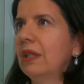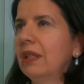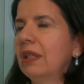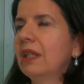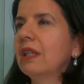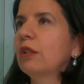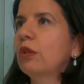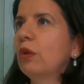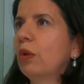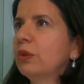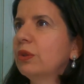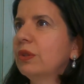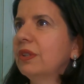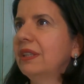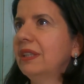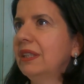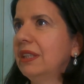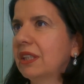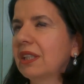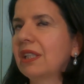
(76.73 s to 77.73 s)
across
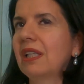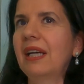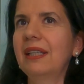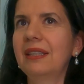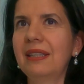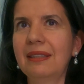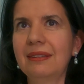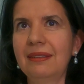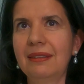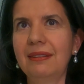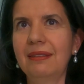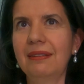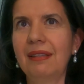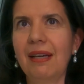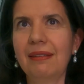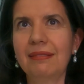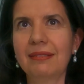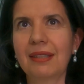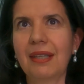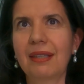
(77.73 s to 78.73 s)
the digital identity
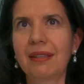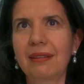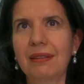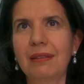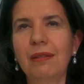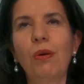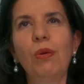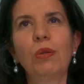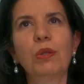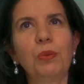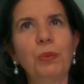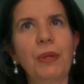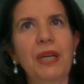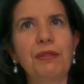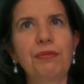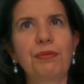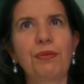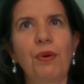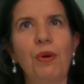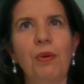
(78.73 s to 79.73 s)
lifecycle, all the
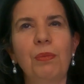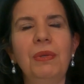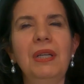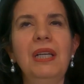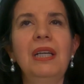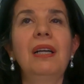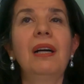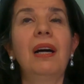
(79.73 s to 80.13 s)
way from